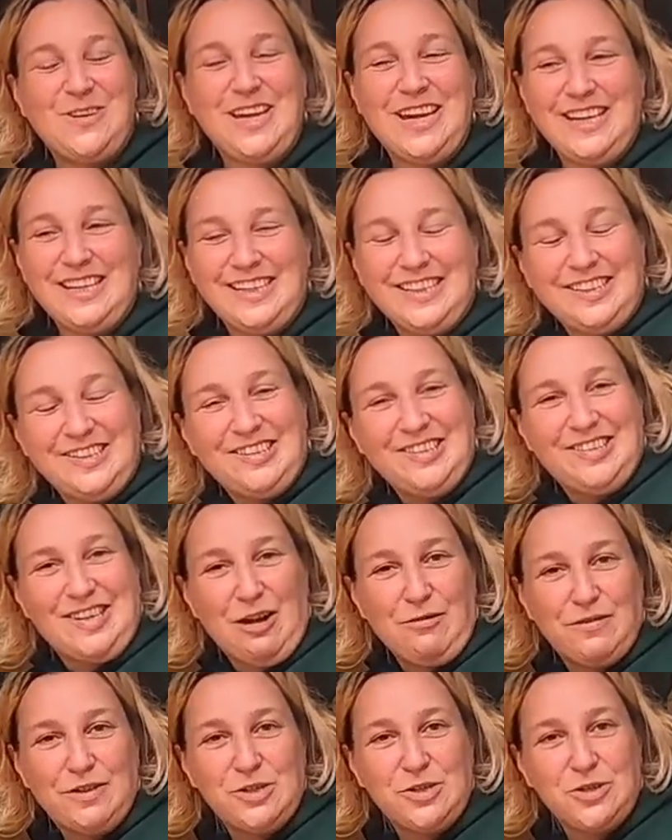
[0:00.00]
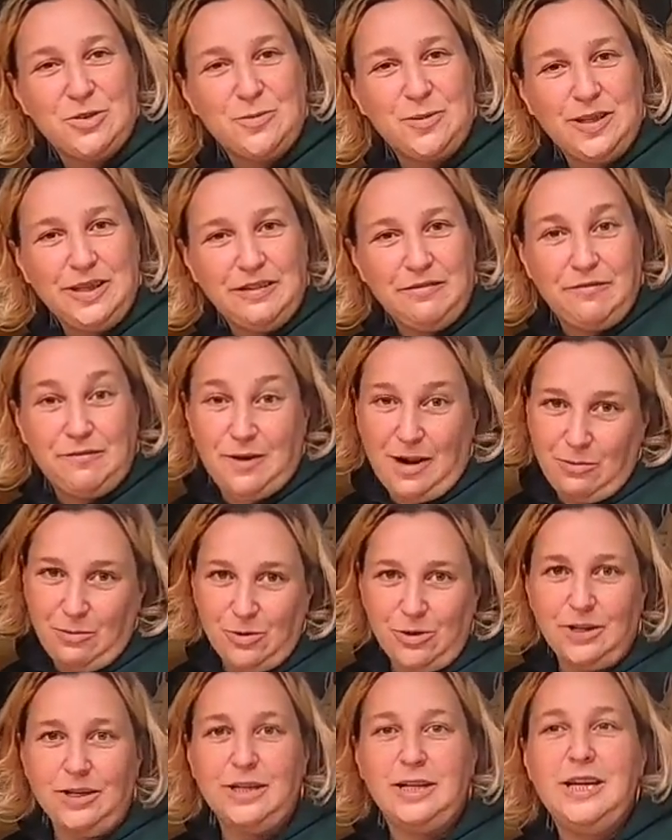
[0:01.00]
located in southern Germany,
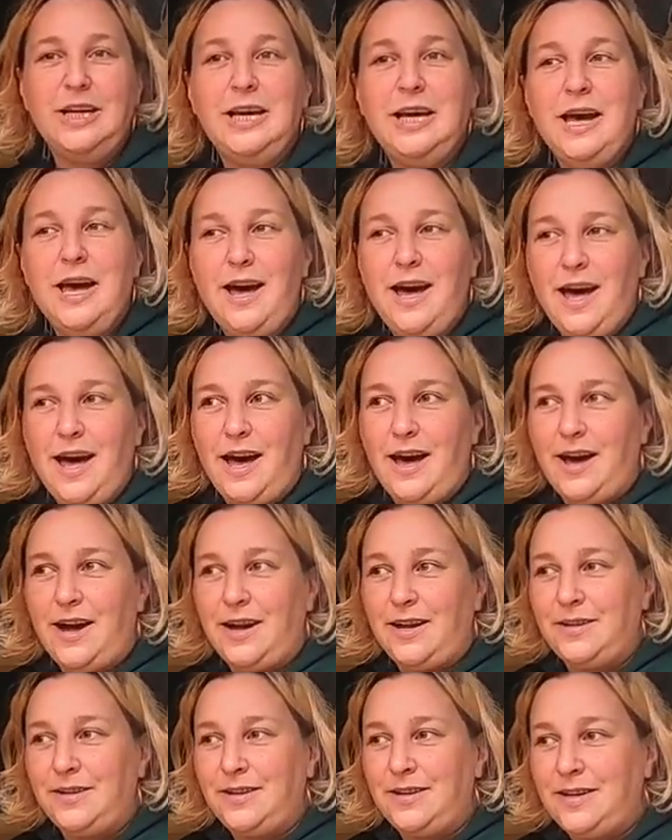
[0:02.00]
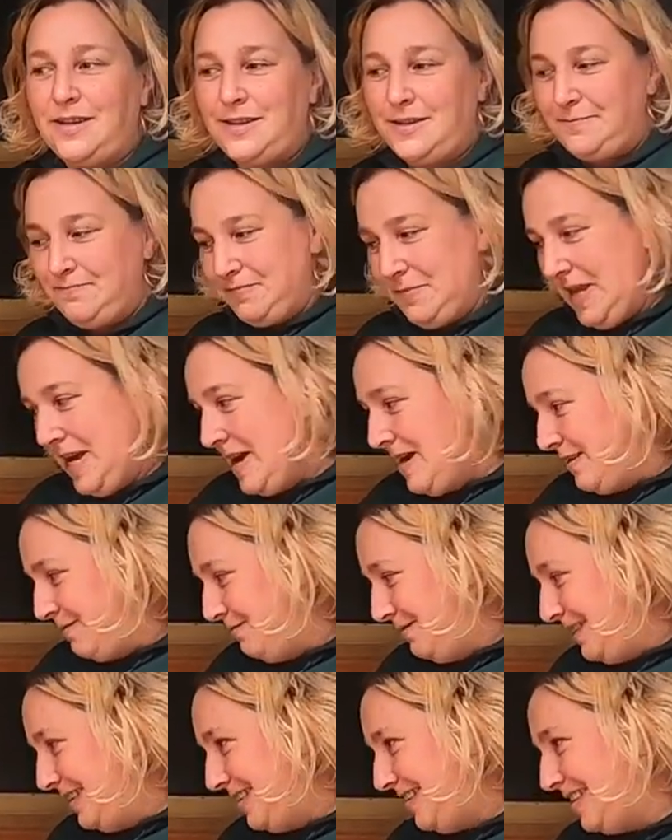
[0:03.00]
Freiburg. And uh, yeah,
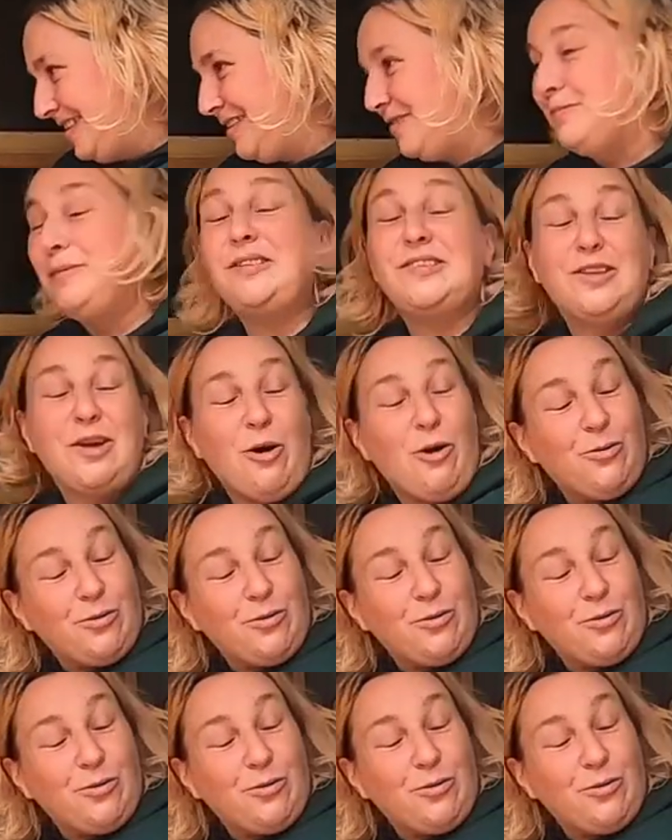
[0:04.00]
this is Mister